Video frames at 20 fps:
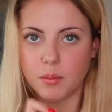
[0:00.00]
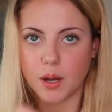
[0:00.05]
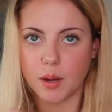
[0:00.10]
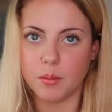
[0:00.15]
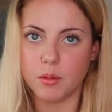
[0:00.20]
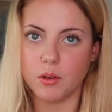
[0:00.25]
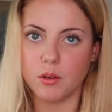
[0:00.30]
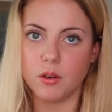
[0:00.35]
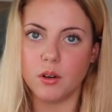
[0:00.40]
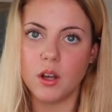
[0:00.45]

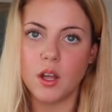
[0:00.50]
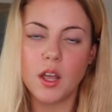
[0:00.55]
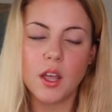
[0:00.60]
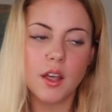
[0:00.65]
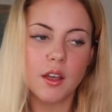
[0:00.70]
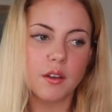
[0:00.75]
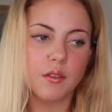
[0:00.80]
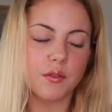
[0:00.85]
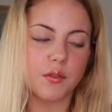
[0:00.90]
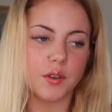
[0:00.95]
bubble
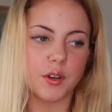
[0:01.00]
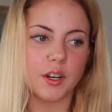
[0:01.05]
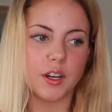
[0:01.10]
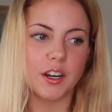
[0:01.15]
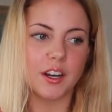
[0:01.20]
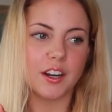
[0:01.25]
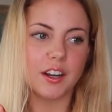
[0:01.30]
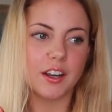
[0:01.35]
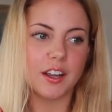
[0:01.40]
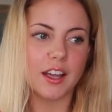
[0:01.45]

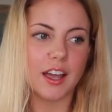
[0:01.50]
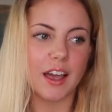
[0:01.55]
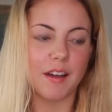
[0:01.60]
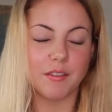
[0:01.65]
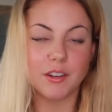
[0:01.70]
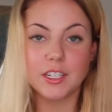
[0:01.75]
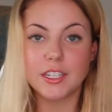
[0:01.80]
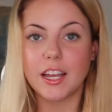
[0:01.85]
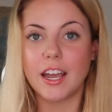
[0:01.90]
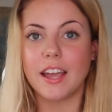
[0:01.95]
for
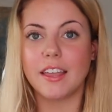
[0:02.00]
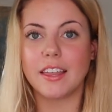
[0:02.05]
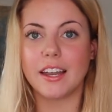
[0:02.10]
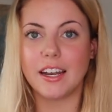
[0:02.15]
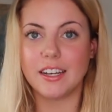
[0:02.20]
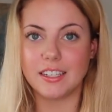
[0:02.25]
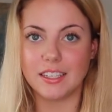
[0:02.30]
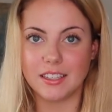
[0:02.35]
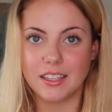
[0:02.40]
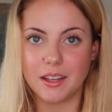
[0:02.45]
every day that
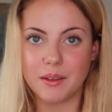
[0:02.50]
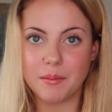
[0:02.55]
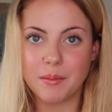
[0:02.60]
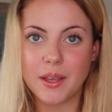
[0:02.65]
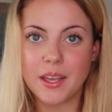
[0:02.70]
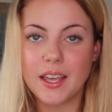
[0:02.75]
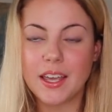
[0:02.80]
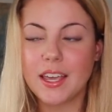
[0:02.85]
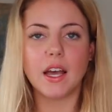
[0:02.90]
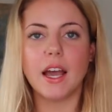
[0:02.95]
I did them.
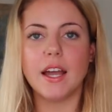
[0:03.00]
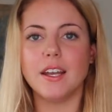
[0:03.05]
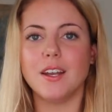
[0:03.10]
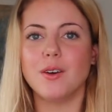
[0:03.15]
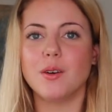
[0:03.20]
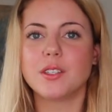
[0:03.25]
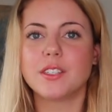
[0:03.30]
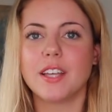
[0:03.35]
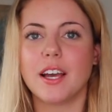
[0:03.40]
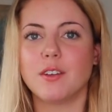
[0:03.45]
I
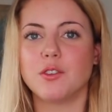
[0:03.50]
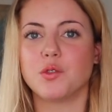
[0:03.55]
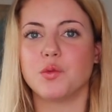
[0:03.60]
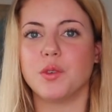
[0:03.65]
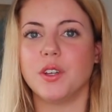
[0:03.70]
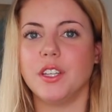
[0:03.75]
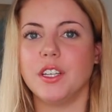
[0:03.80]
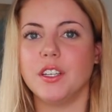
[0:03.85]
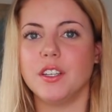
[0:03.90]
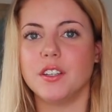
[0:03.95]
know it sounds
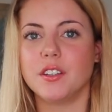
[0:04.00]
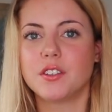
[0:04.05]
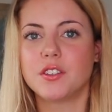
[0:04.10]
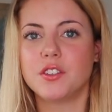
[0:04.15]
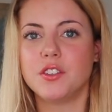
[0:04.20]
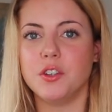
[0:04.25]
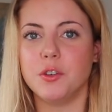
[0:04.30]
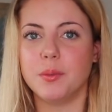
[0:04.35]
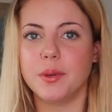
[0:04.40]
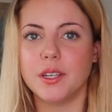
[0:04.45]
really
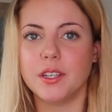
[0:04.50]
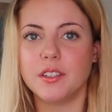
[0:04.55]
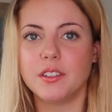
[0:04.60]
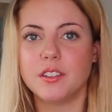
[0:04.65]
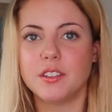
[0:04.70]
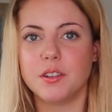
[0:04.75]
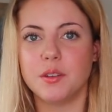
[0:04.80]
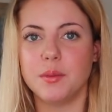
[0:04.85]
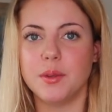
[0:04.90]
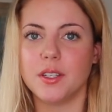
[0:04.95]

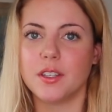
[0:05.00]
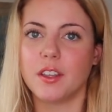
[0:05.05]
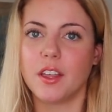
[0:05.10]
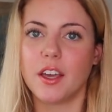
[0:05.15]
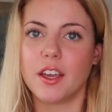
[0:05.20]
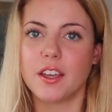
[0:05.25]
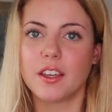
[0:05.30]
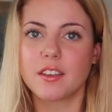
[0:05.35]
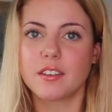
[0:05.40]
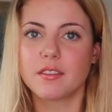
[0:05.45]
stupid to be
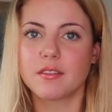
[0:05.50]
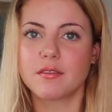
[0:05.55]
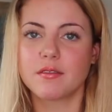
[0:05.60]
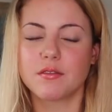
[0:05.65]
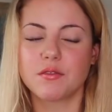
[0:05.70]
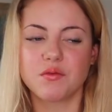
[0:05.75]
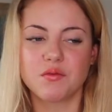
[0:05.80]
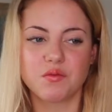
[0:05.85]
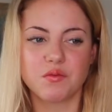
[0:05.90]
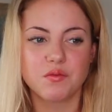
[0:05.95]
like
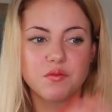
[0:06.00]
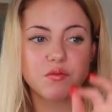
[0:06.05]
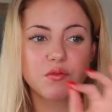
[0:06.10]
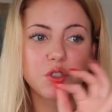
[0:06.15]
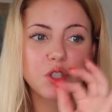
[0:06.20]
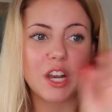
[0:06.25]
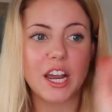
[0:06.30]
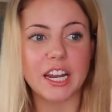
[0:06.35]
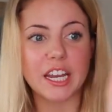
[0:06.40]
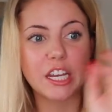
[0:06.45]

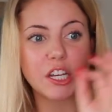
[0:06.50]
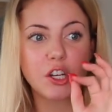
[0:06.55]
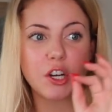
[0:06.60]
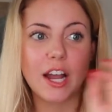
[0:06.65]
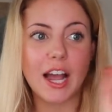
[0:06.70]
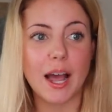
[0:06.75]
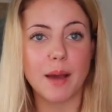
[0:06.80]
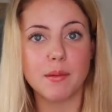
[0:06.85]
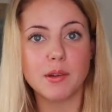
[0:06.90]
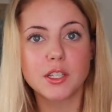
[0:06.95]
tracking your
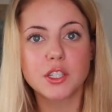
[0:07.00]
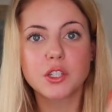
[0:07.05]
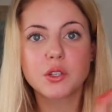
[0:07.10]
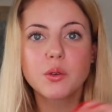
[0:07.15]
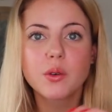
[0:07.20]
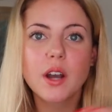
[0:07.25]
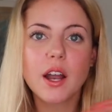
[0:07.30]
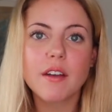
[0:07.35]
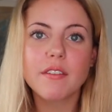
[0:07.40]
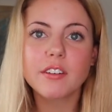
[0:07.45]
habits or
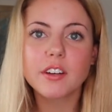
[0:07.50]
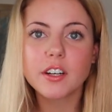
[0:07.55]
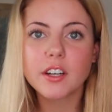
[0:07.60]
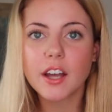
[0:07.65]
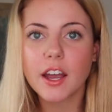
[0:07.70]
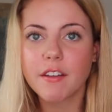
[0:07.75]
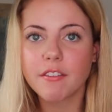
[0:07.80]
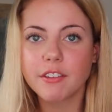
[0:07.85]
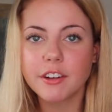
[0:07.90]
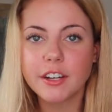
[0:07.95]
whatever
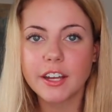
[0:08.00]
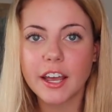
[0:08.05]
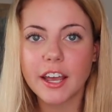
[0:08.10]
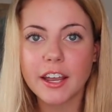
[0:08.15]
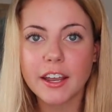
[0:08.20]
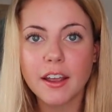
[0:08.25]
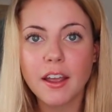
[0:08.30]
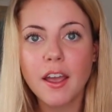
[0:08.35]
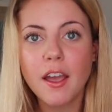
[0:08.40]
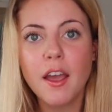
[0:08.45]
every
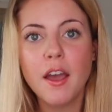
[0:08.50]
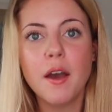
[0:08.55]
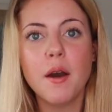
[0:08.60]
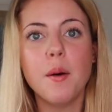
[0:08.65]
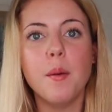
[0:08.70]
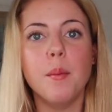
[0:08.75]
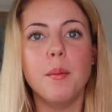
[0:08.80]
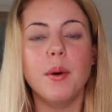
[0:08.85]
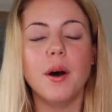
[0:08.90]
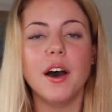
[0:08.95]
day,
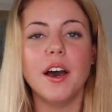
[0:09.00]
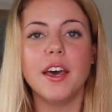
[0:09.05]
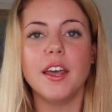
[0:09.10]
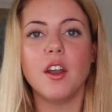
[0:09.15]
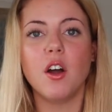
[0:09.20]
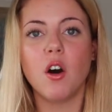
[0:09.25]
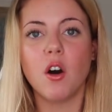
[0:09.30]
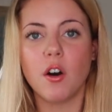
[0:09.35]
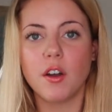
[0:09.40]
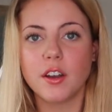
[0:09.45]

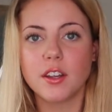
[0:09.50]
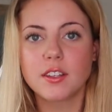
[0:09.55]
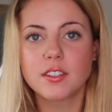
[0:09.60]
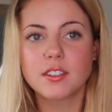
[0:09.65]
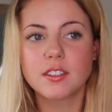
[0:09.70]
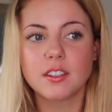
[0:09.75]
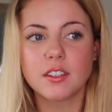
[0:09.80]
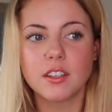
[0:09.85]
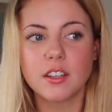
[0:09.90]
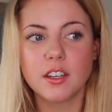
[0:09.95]
but
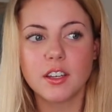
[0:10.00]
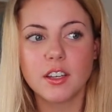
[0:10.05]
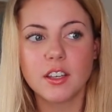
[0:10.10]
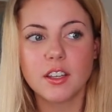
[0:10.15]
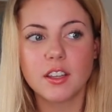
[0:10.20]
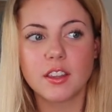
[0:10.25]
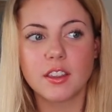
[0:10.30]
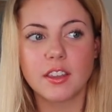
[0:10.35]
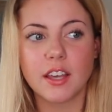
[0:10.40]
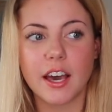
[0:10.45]
honestly,
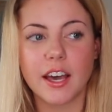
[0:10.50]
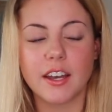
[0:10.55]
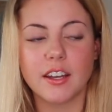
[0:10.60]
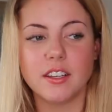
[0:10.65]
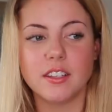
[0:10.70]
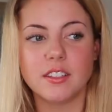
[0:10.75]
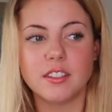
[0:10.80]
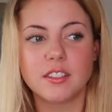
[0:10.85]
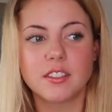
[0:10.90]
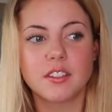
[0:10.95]
that
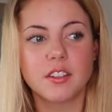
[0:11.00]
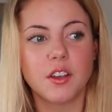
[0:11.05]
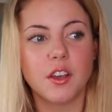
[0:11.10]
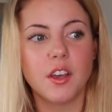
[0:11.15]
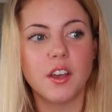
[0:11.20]
is